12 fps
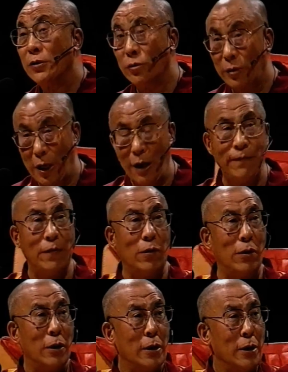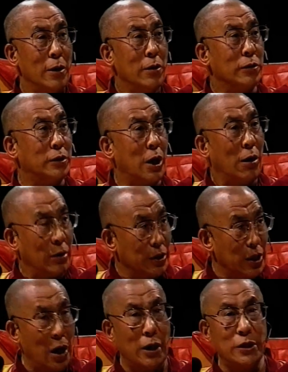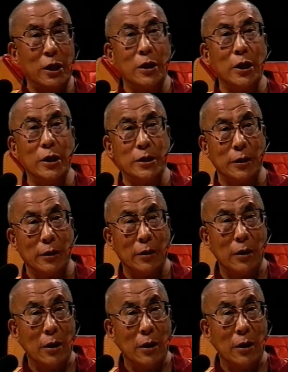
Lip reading: So therefore, our younger generation,